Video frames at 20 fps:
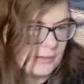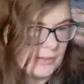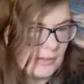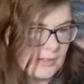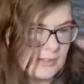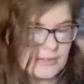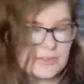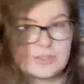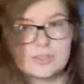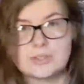
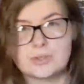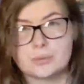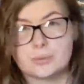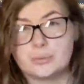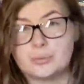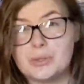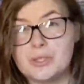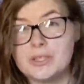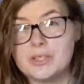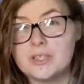is just
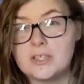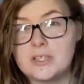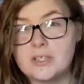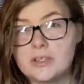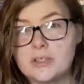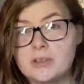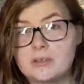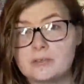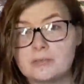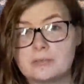
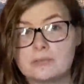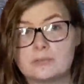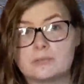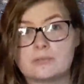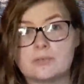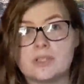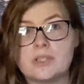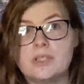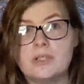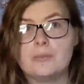really
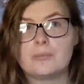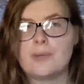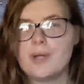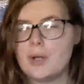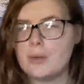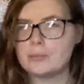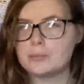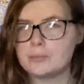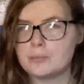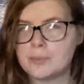
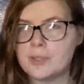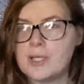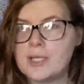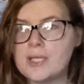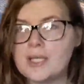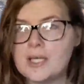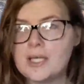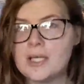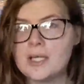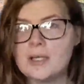
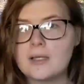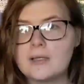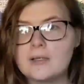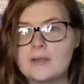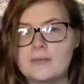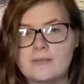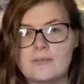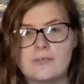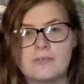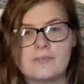groundbreaking
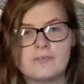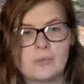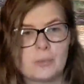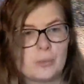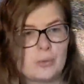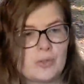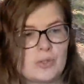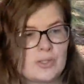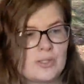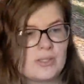
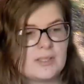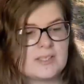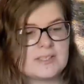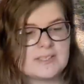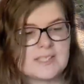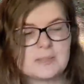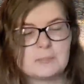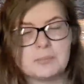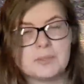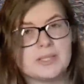for the
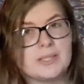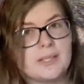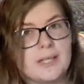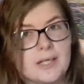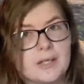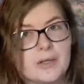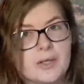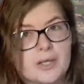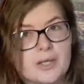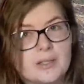St. Pete
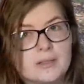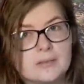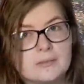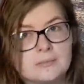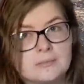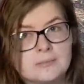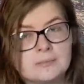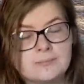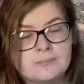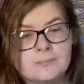area,
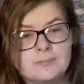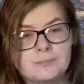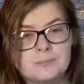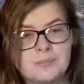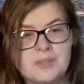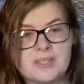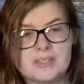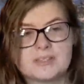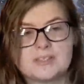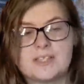
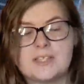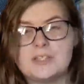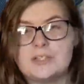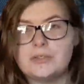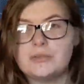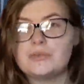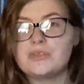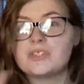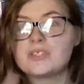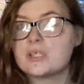because they
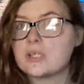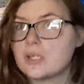used